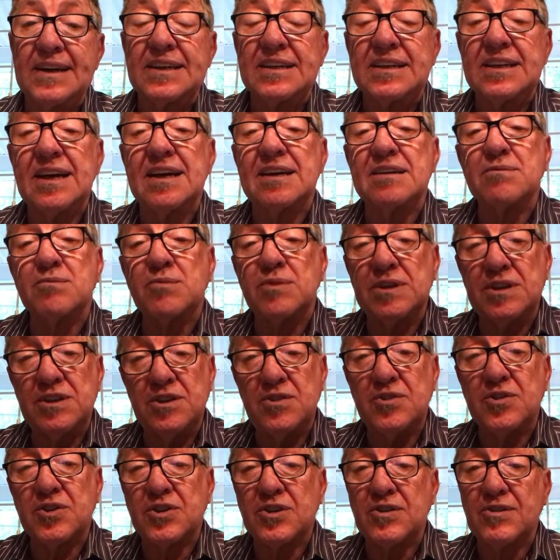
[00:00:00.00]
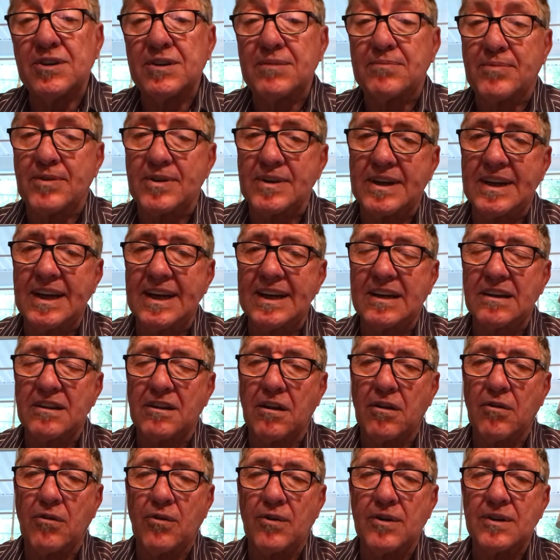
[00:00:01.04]
yet we usually partake of the
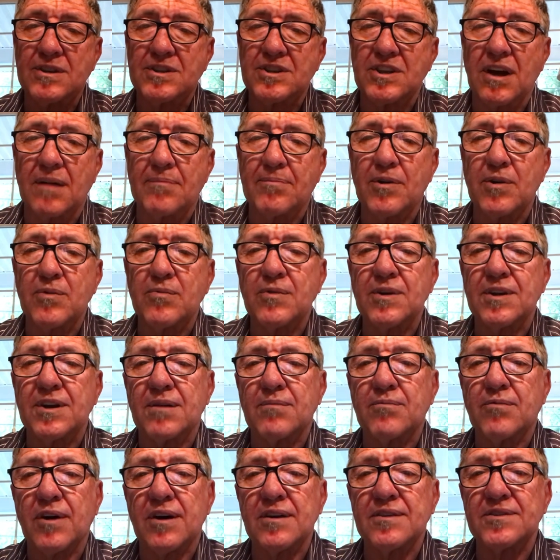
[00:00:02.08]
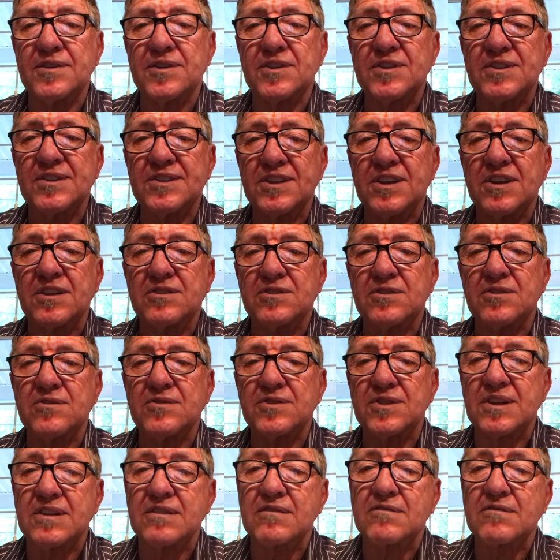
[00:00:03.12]
Lord's Supper with our brothers and sisters in